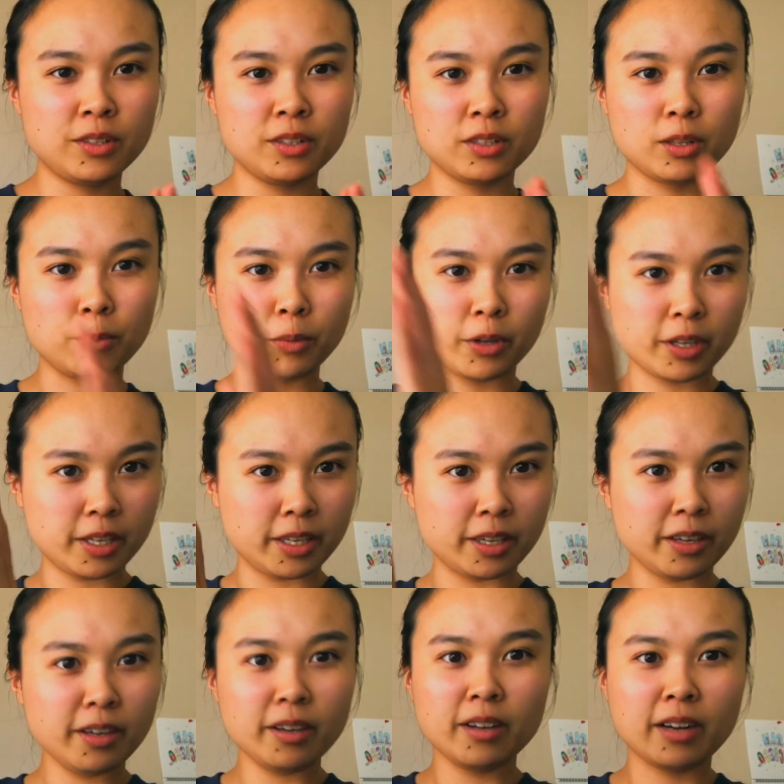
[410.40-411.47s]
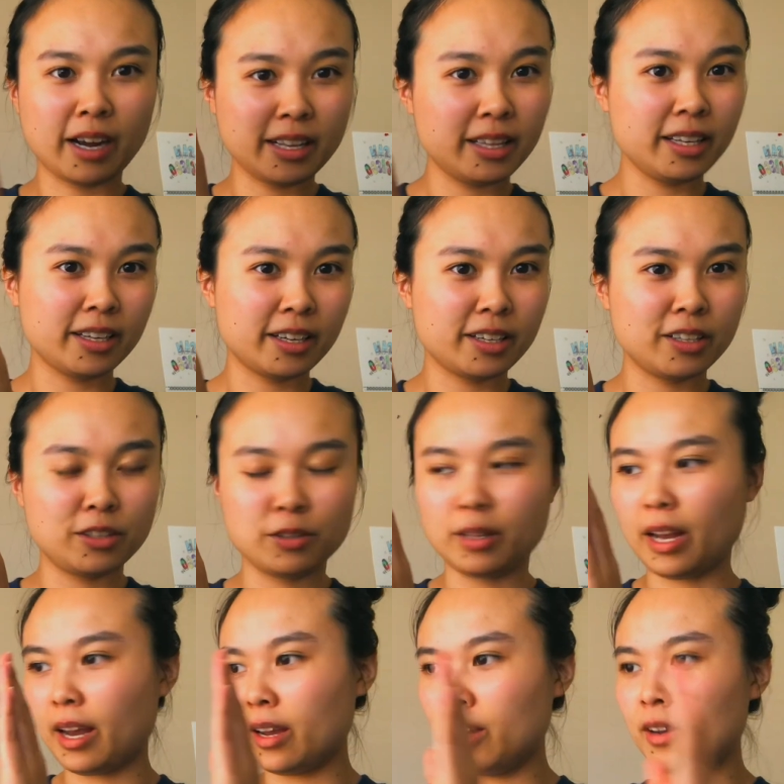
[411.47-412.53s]
somewhere here. I think I could do
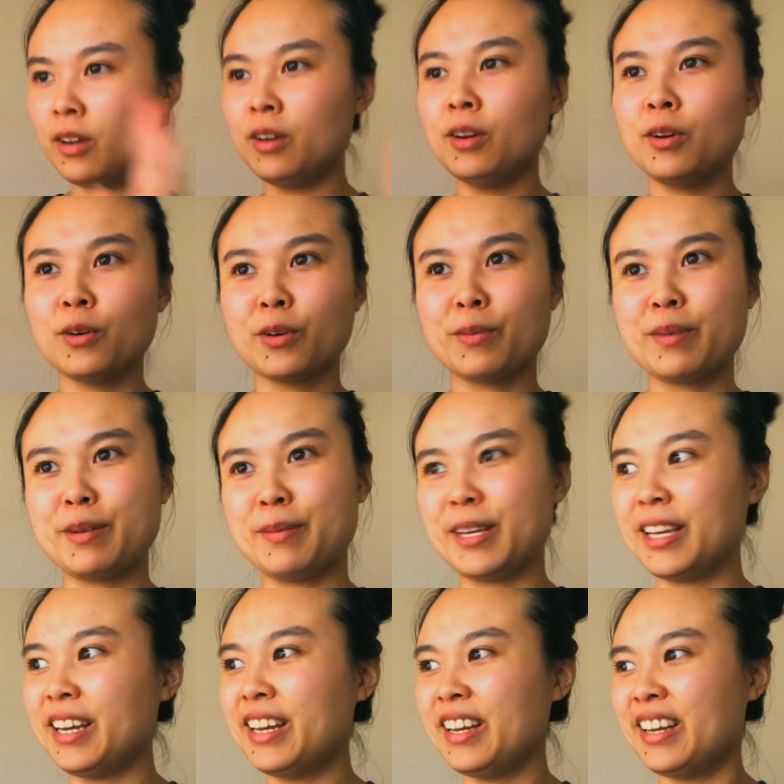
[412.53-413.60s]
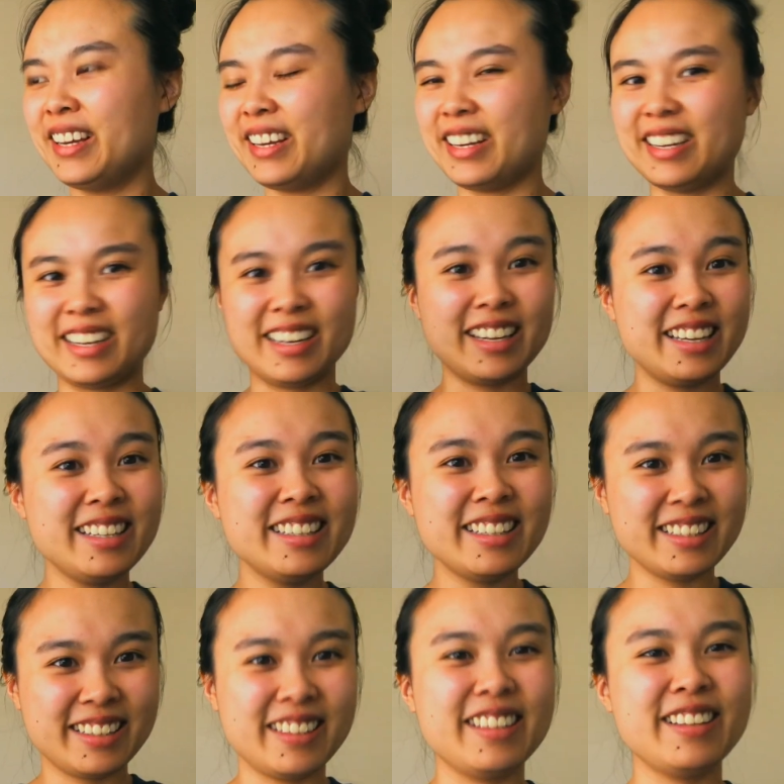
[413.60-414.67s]
that, or maybe in
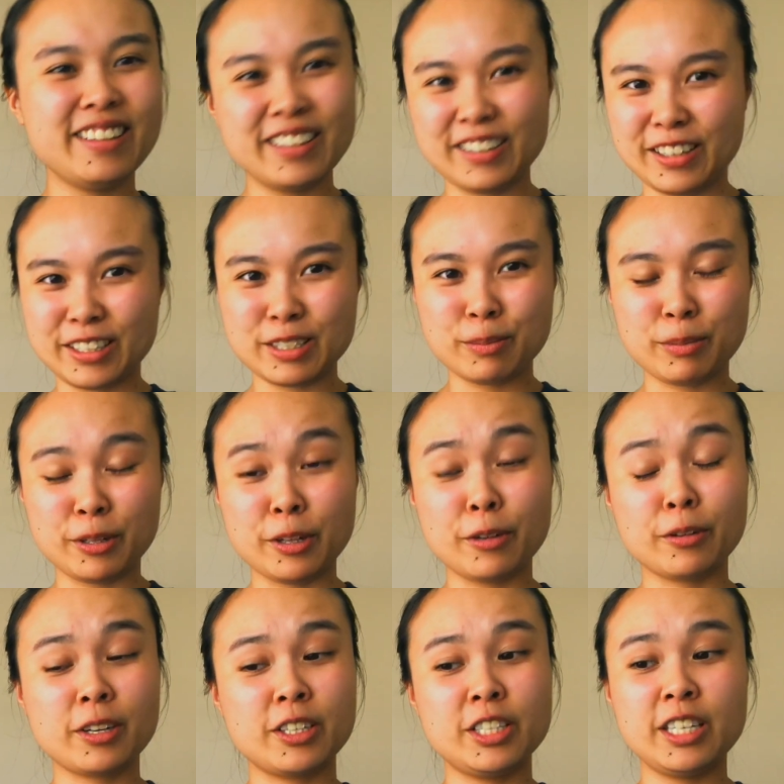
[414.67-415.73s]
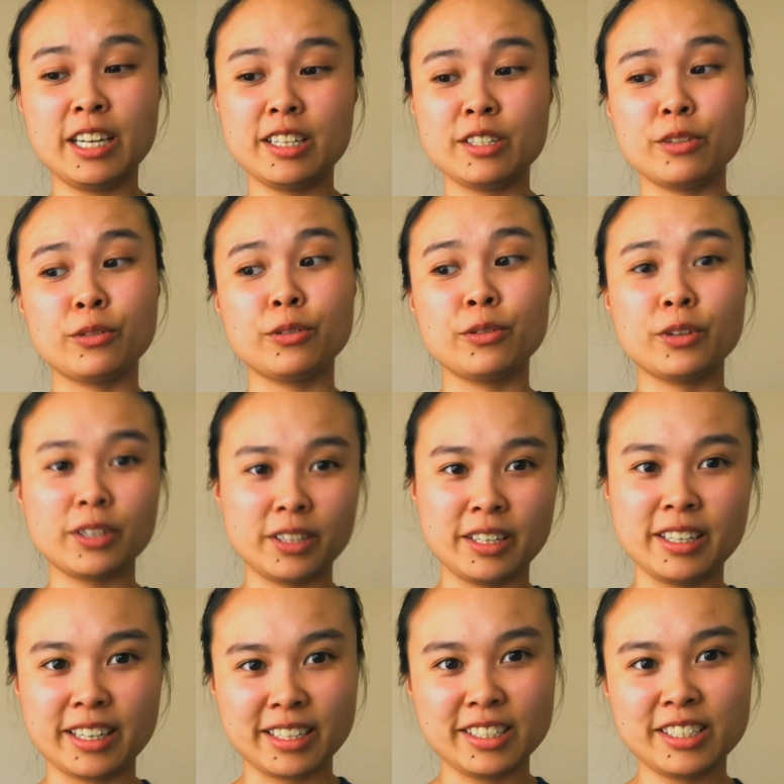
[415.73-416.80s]
the links below, because she has a really
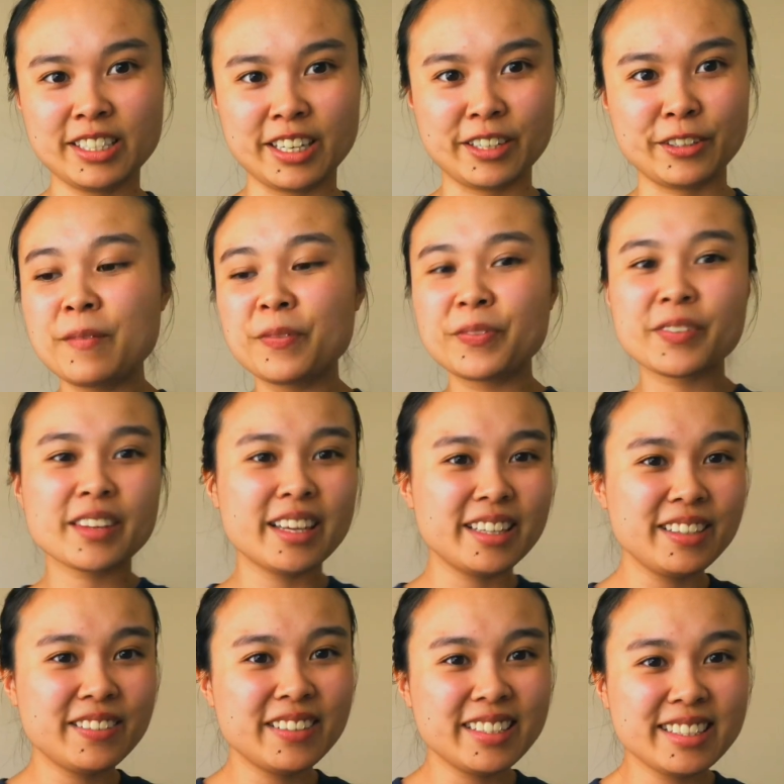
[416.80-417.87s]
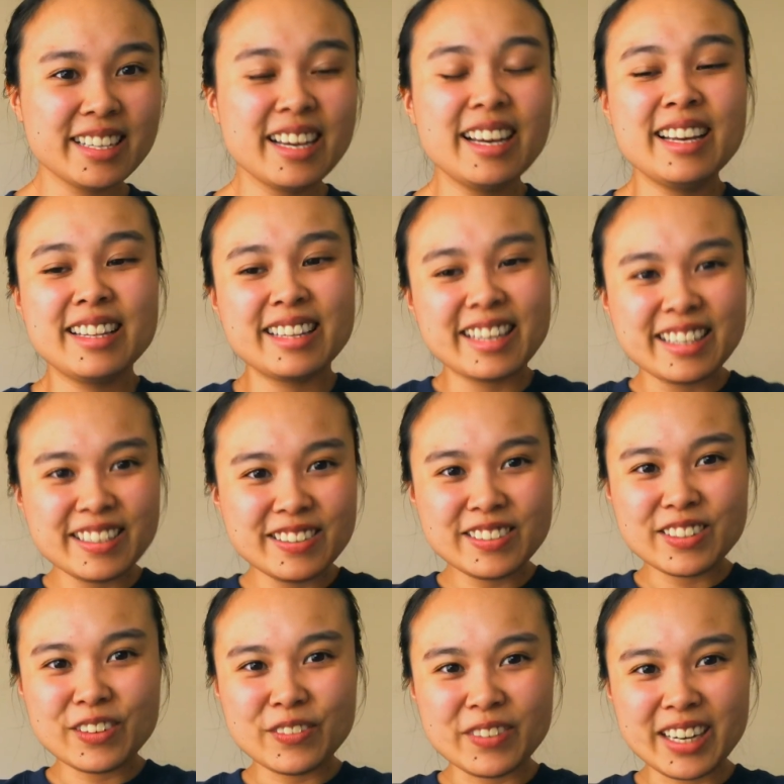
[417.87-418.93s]
nice channel. Anyways, thank you
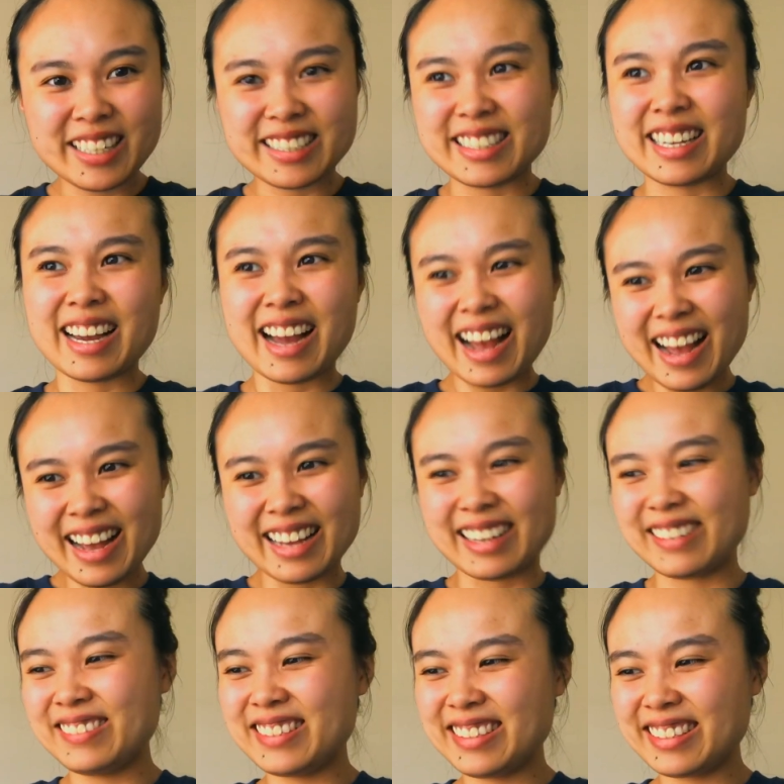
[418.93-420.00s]
so much. I'm so